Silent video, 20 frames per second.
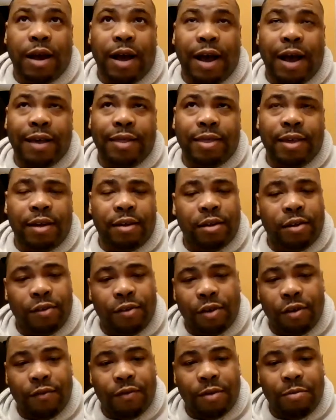I think
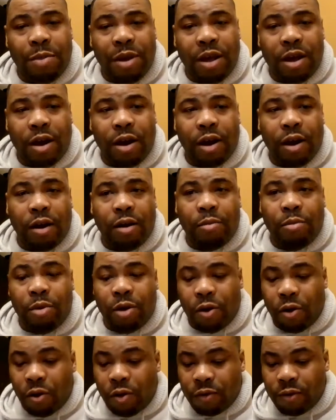deserved to be on here,
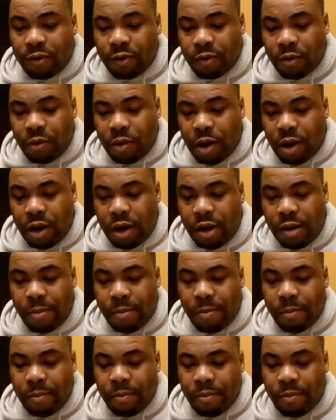but also
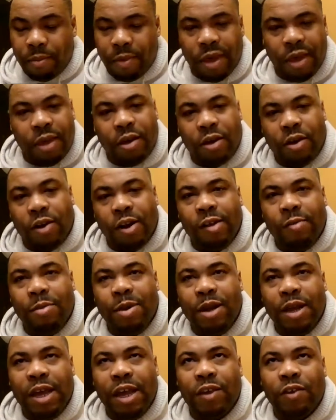it could have
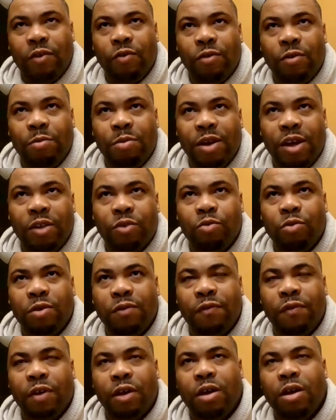been easily replaced
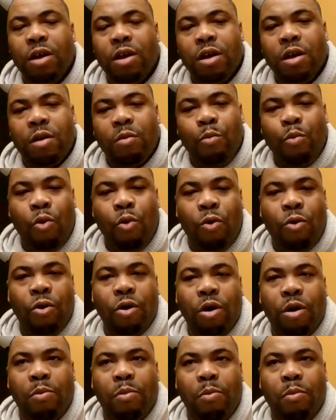with
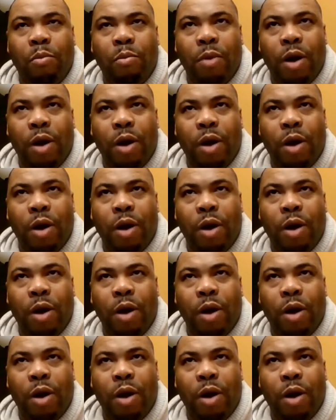more